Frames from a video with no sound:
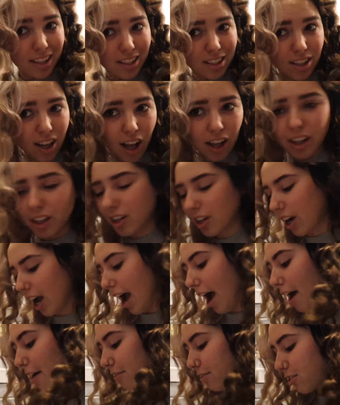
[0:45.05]
this color
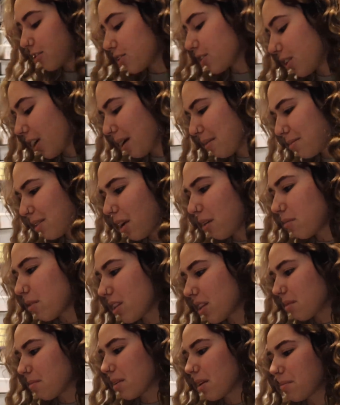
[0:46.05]
after I'm done
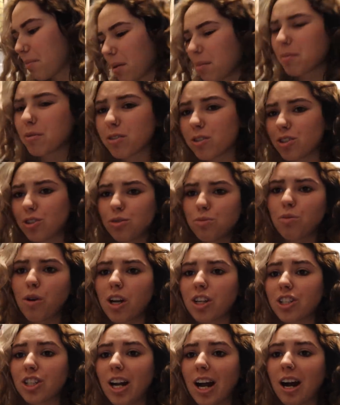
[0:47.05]
with it being purple and just wash it